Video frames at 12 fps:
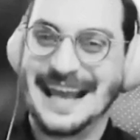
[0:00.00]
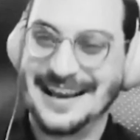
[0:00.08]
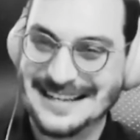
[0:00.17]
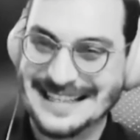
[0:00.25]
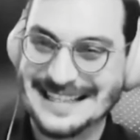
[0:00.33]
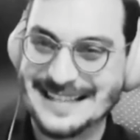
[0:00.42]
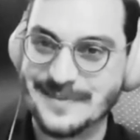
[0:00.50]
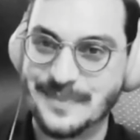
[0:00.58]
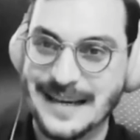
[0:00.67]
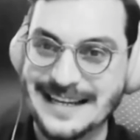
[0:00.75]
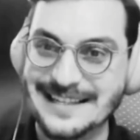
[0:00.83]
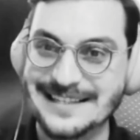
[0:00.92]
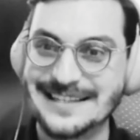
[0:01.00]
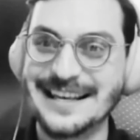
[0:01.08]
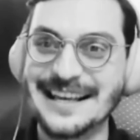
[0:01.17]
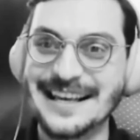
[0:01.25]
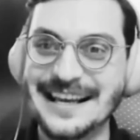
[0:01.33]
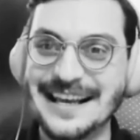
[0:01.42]
out in the space.
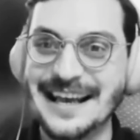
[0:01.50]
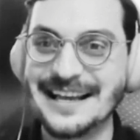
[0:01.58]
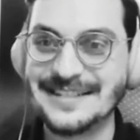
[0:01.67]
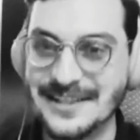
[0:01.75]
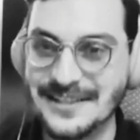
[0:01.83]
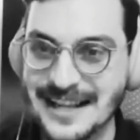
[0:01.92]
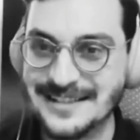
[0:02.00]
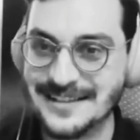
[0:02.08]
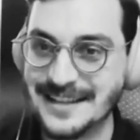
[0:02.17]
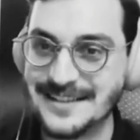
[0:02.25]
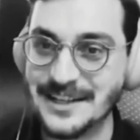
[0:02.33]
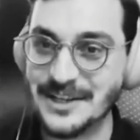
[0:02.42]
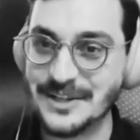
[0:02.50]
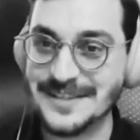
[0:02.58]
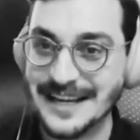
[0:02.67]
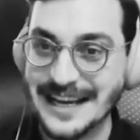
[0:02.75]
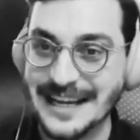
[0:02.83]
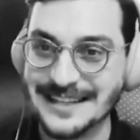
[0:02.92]
So that's a good
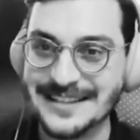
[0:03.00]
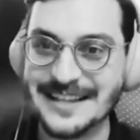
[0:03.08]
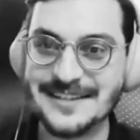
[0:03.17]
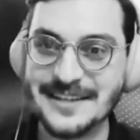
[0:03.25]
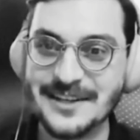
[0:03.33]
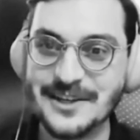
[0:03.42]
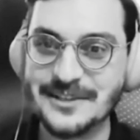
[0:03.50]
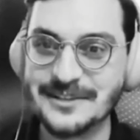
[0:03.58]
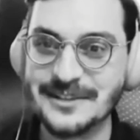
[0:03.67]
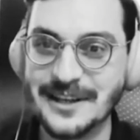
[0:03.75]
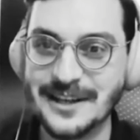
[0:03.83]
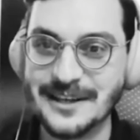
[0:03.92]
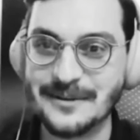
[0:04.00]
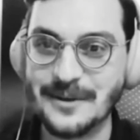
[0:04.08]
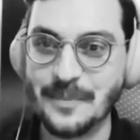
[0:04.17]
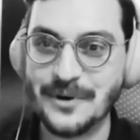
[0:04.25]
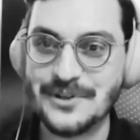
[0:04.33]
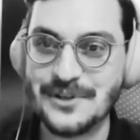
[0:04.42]
thing. That's a good
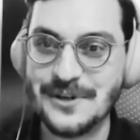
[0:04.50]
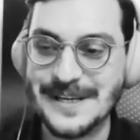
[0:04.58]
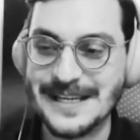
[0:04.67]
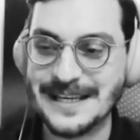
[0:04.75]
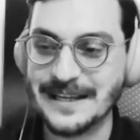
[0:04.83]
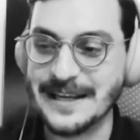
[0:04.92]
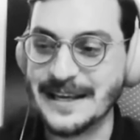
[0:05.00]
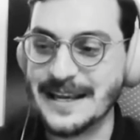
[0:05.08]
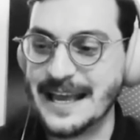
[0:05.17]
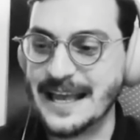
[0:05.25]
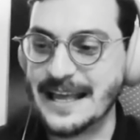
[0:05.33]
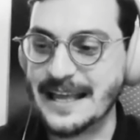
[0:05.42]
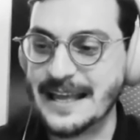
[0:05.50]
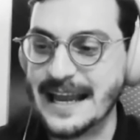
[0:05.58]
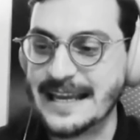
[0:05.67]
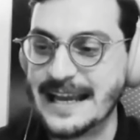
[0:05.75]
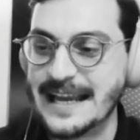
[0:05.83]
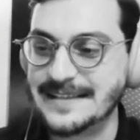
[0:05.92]
opportunity.
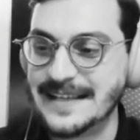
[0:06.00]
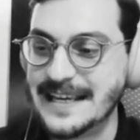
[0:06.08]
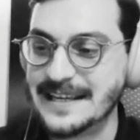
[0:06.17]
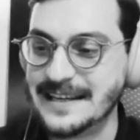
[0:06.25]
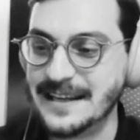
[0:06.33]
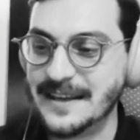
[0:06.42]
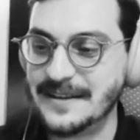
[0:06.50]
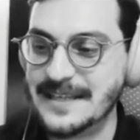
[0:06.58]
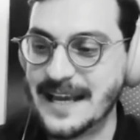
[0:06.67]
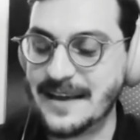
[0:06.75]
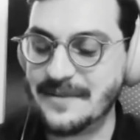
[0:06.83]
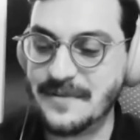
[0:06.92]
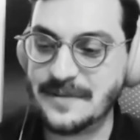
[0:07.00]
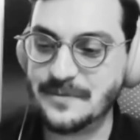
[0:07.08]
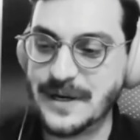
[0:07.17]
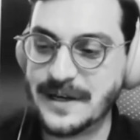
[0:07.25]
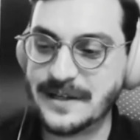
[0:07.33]
And I think, yeah, when